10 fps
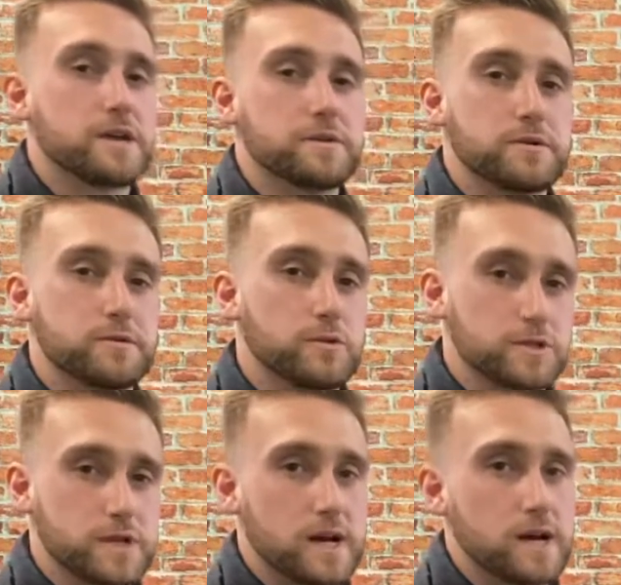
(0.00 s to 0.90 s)
you can
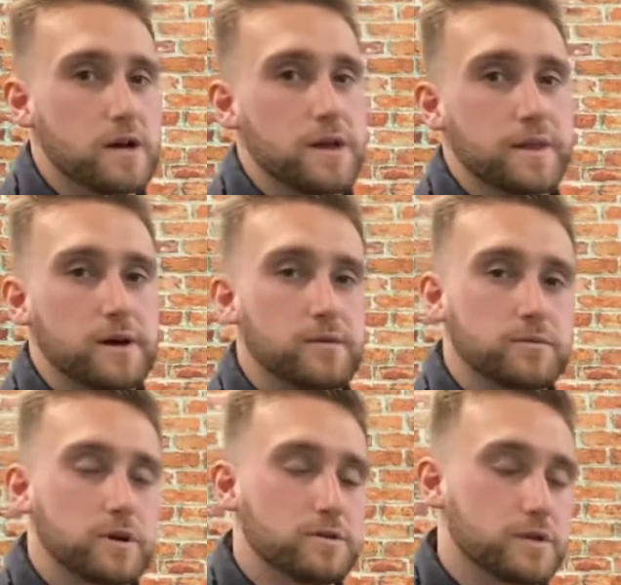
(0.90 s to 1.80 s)
watch that, and
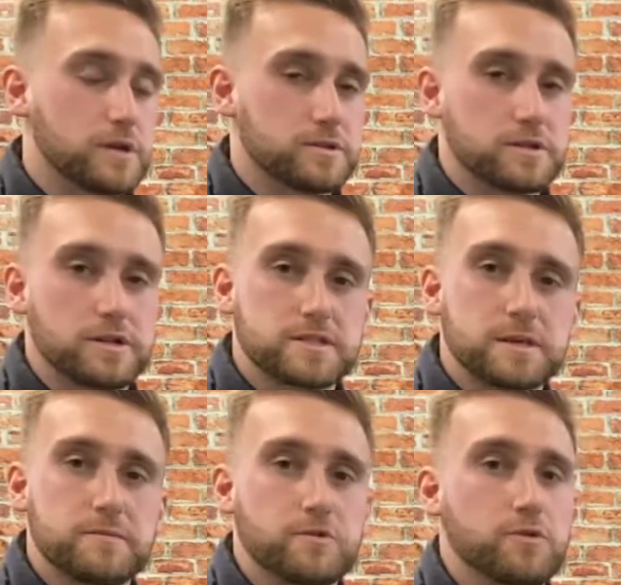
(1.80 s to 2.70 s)
I'll just kind of
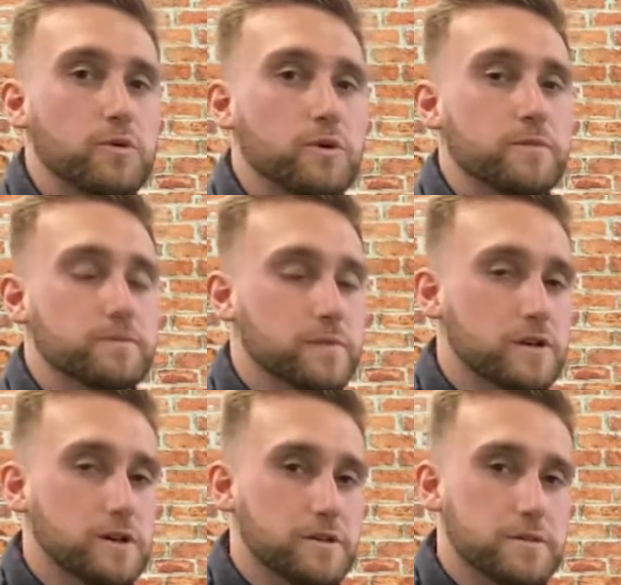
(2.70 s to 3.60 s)
skim through on
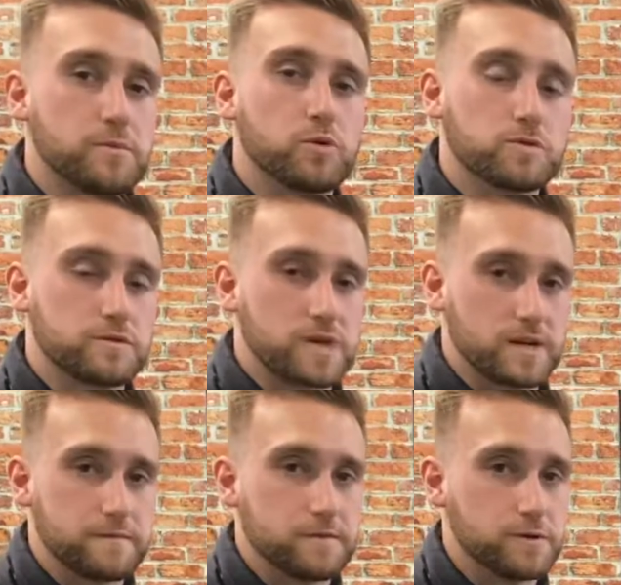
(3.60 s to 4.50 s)
kind of the importance of
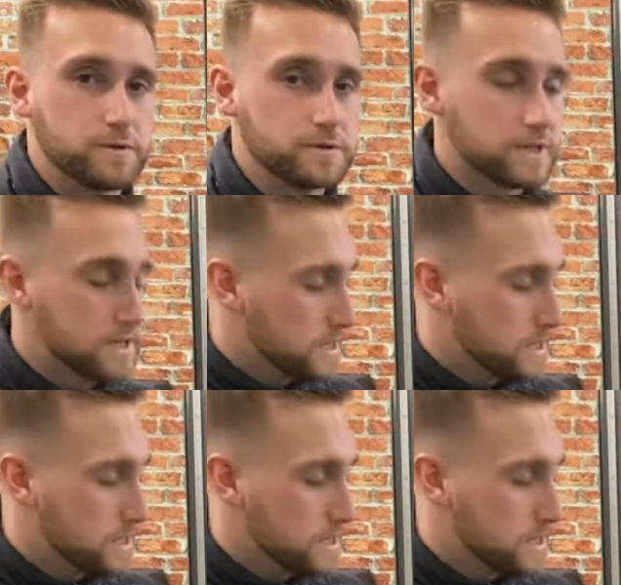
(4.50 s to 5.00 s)
tracking foods.